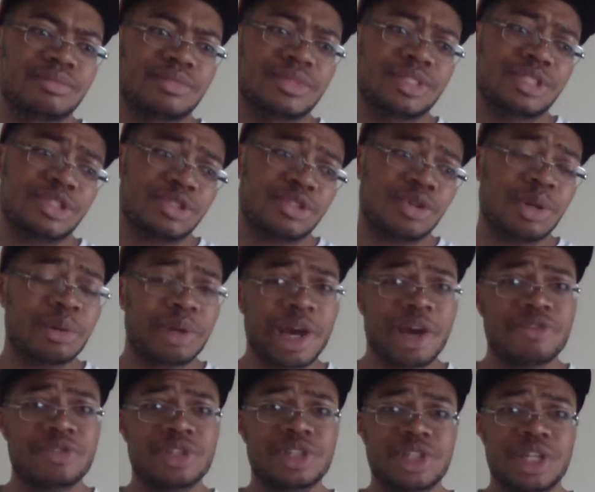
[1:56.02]
So I'm
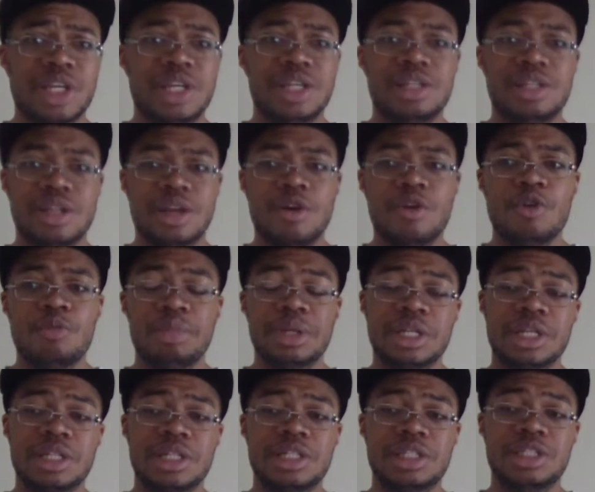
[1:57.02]
going to say no,
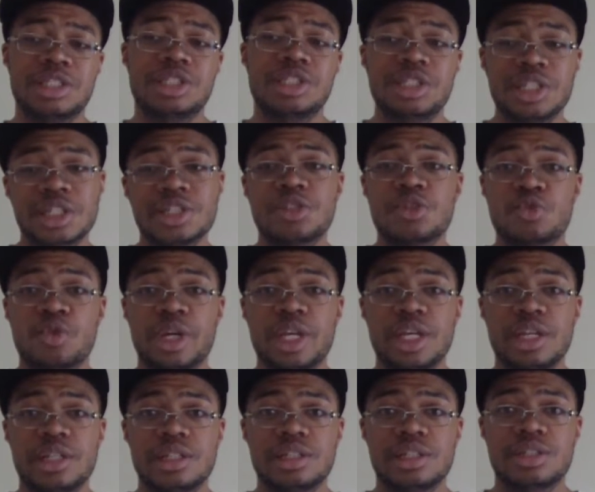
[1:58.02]
because 6
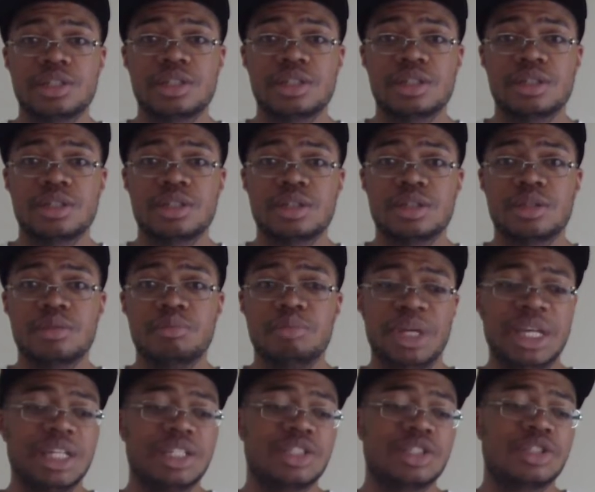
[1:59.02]
rings
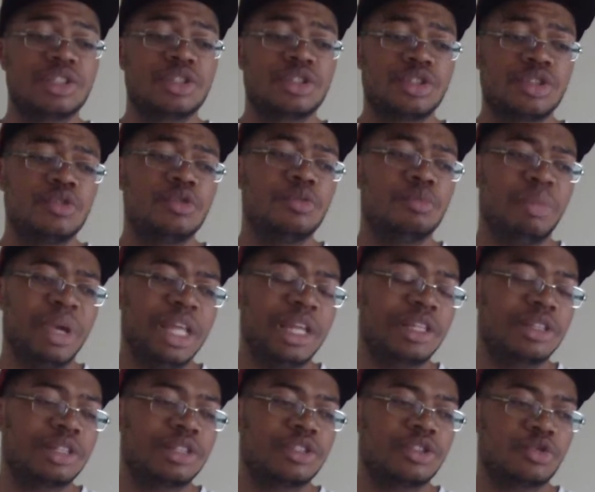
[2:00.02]
beats 2
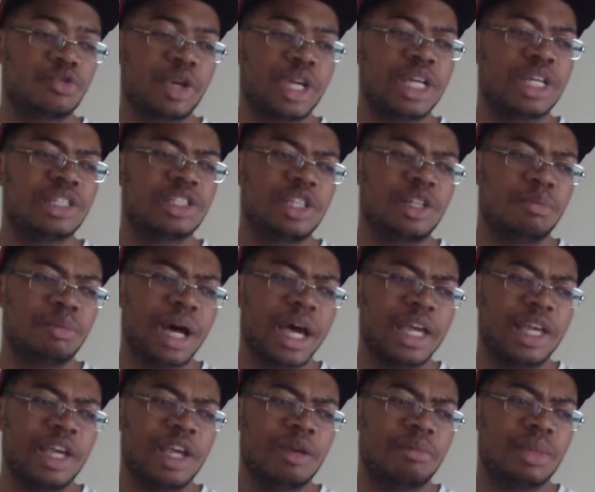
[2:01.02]
meaningless rings in
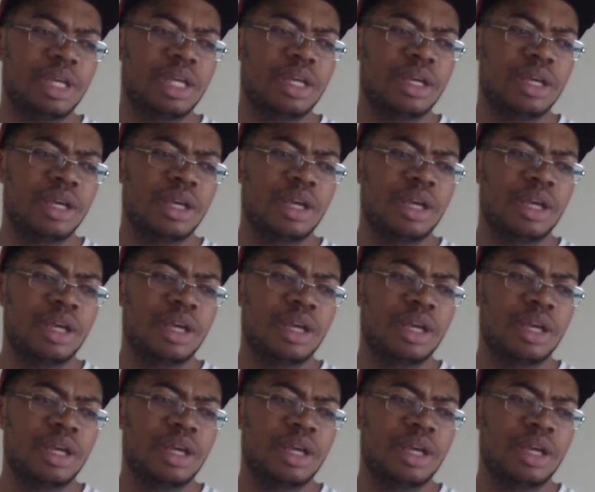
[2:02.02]
Miami,